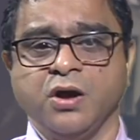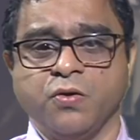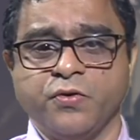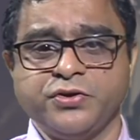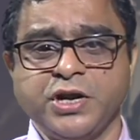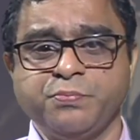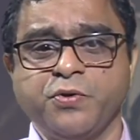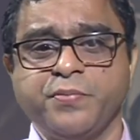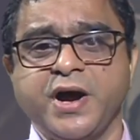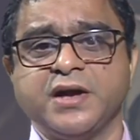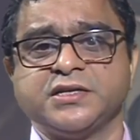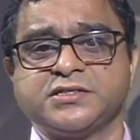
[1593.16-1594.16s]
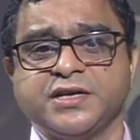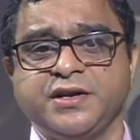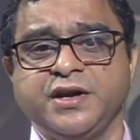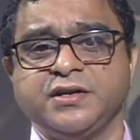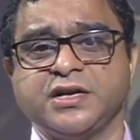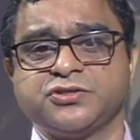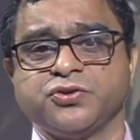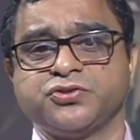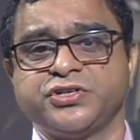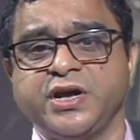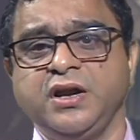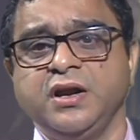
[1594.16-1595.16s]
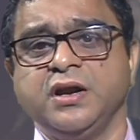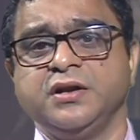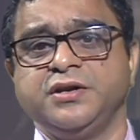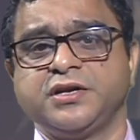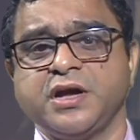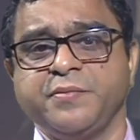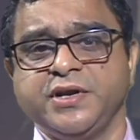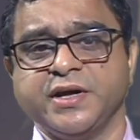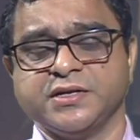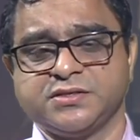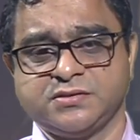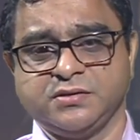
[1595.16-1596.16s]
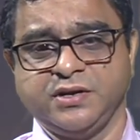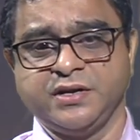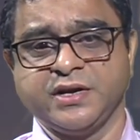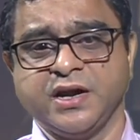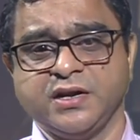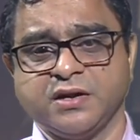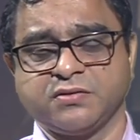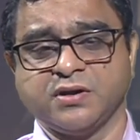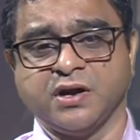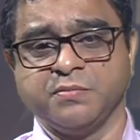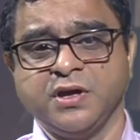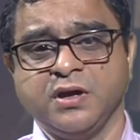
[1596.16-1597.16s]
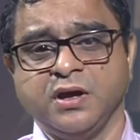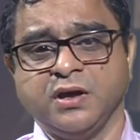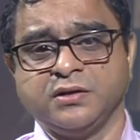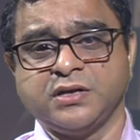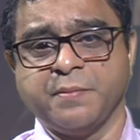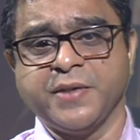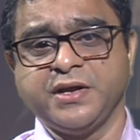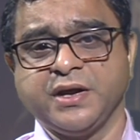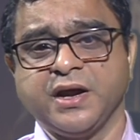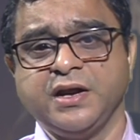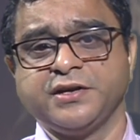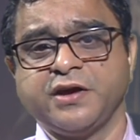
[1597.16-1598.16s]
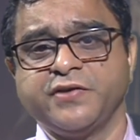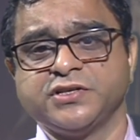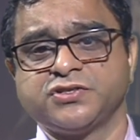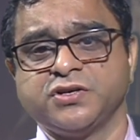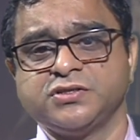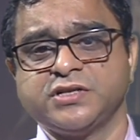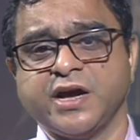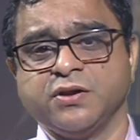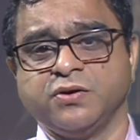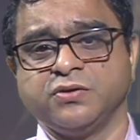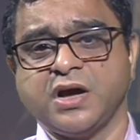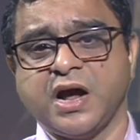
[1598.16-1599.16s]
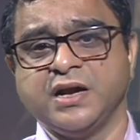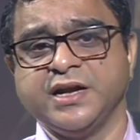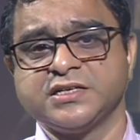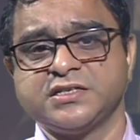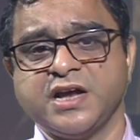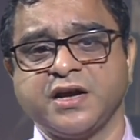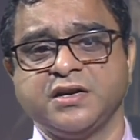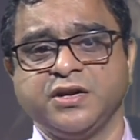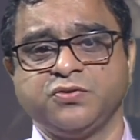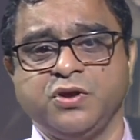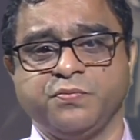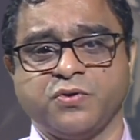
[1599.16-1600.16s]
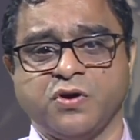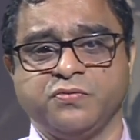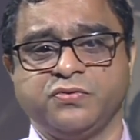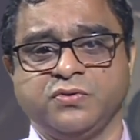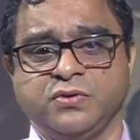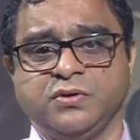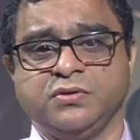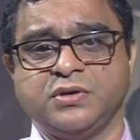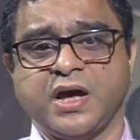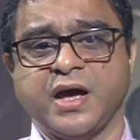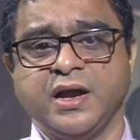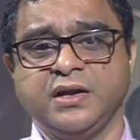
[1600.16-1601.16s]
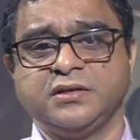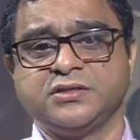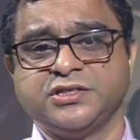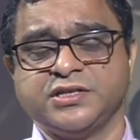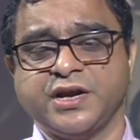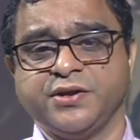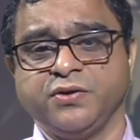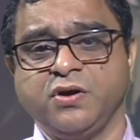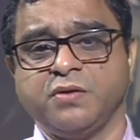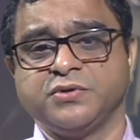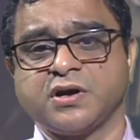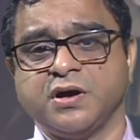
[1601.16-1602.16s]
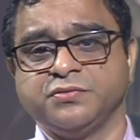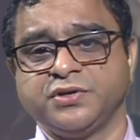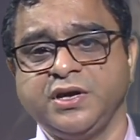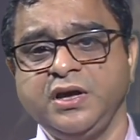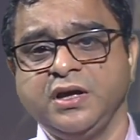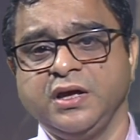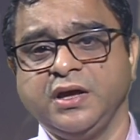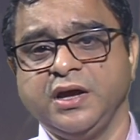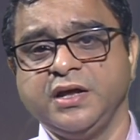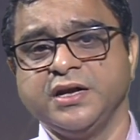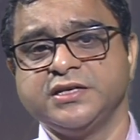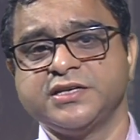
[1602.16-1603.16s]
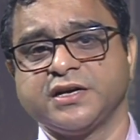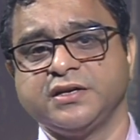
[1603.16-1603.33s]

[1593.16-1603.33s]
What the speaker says: Without proper understanding the social determinants in health outcome, the medical interventions alone are less likely to improve the health scenario of the country in any